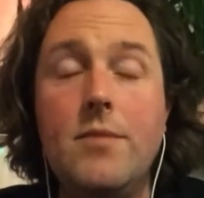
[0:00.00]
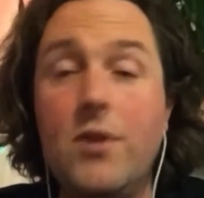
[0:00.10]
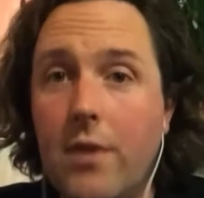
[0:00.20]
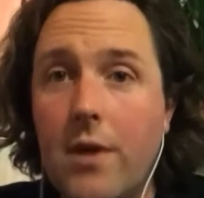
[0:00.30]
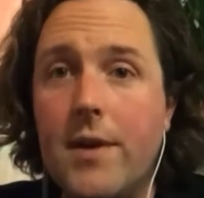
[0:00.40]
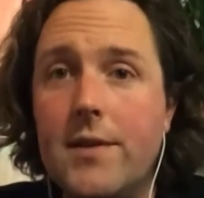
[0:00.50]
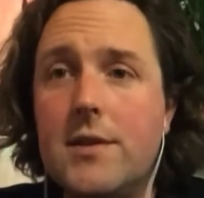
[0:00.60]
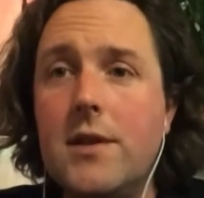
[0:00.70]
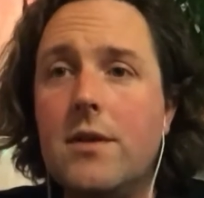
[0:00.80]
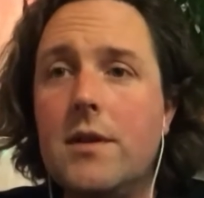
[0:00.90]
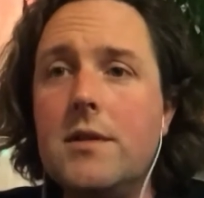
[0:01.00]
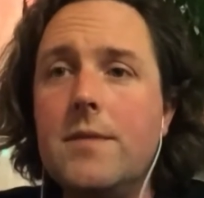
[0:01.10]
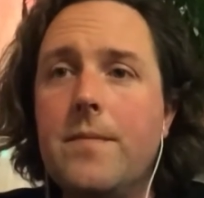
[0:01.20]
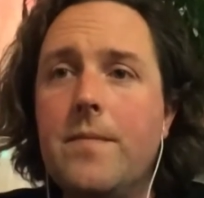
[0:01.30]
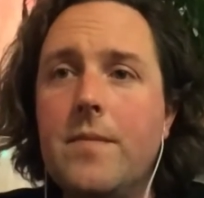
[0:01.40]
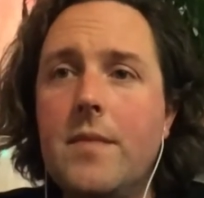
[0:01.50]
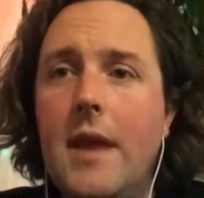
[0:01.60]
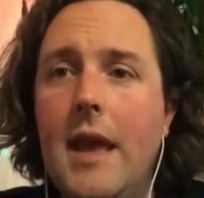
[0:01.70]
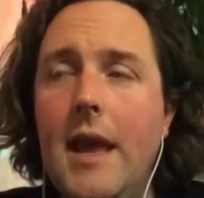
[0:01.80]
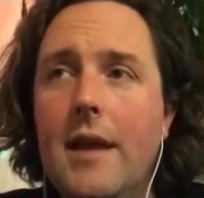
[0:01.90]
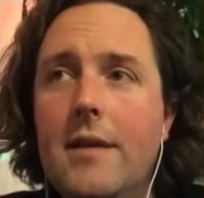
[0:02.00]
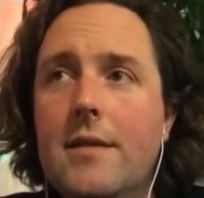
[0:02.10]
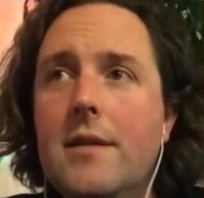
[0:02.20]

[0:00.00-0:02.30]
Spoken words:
Do you want to write the series? And,